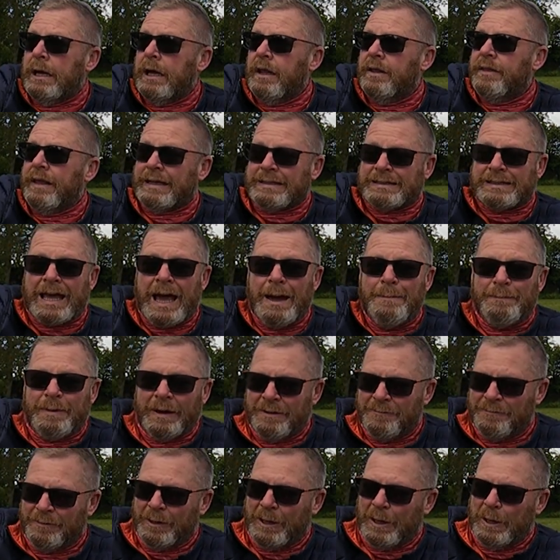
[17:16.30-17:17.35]
That's
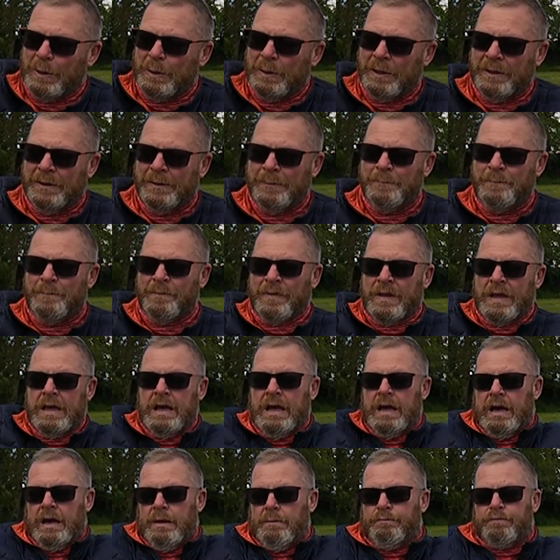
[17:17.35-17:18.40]
camping for you.
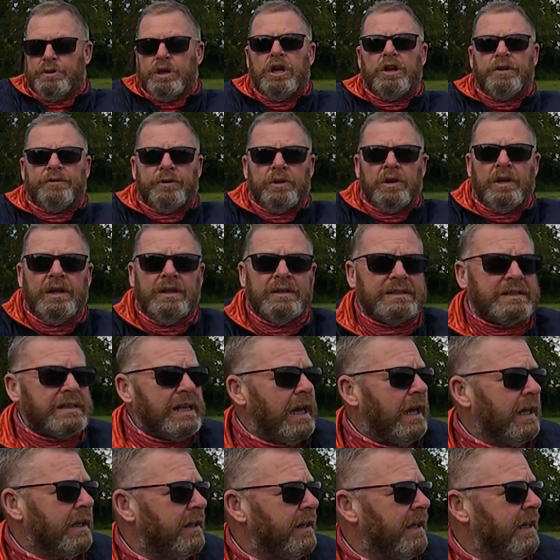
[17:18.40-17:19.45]
Beautiful little
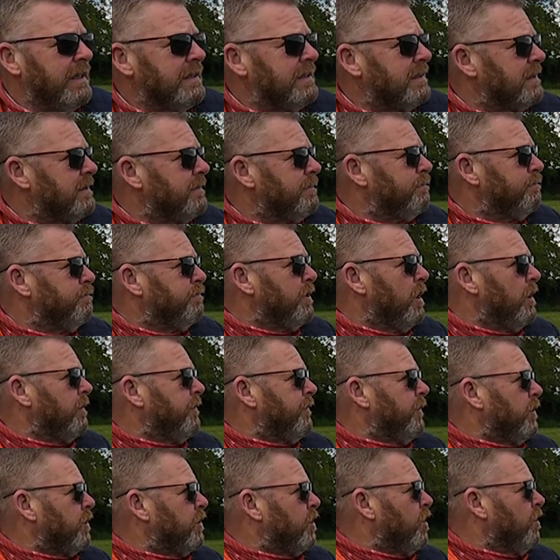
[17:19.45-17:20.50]
site this,
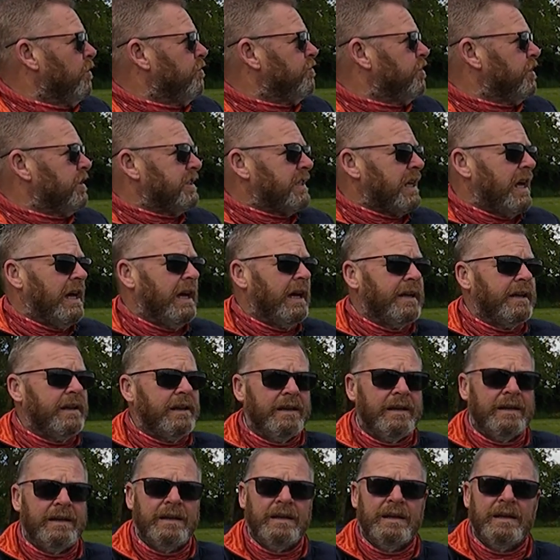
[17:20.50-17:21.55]
beautiful countryside.
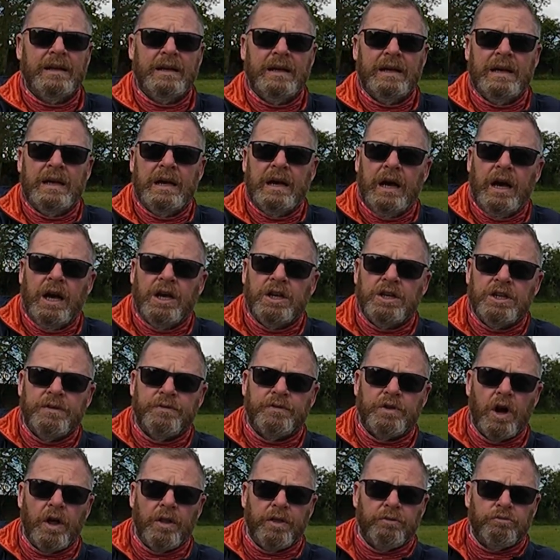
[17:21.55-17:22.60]
You've
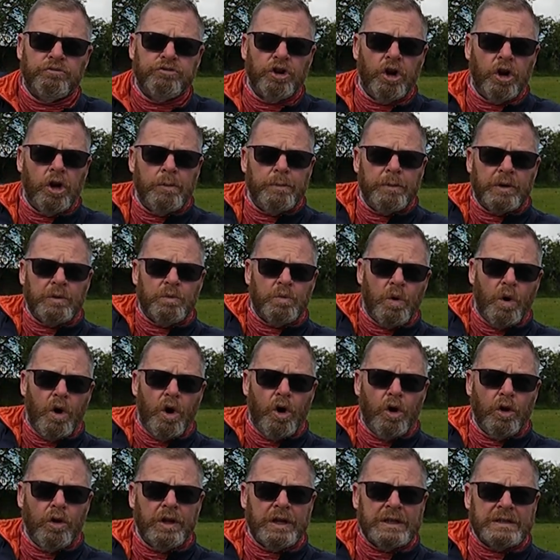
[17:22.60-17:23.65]
got the Roman
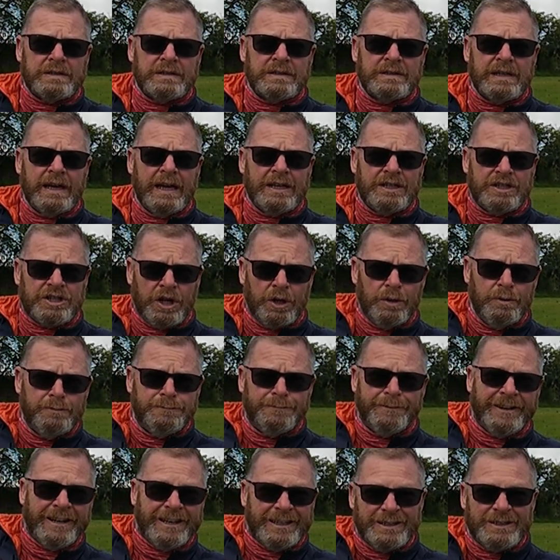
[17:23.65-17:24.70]
wall that's 2
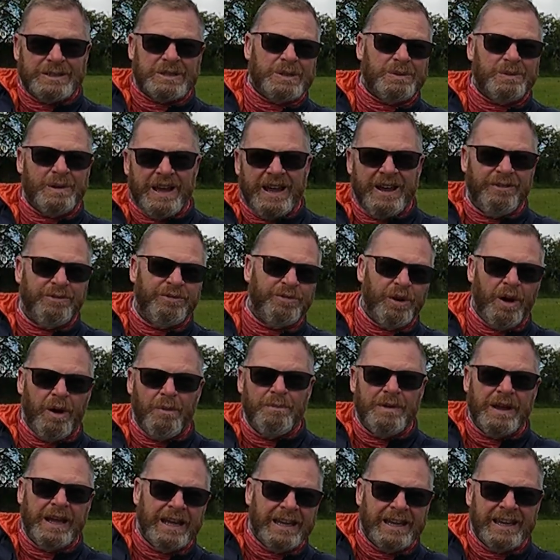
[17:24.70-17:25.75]
fields away
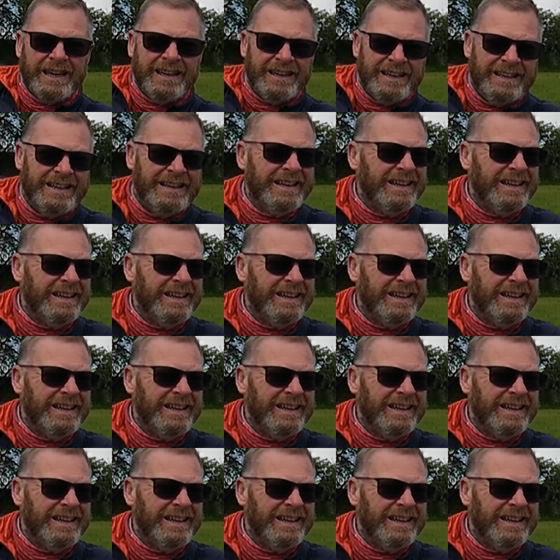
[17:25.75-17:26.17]
from here.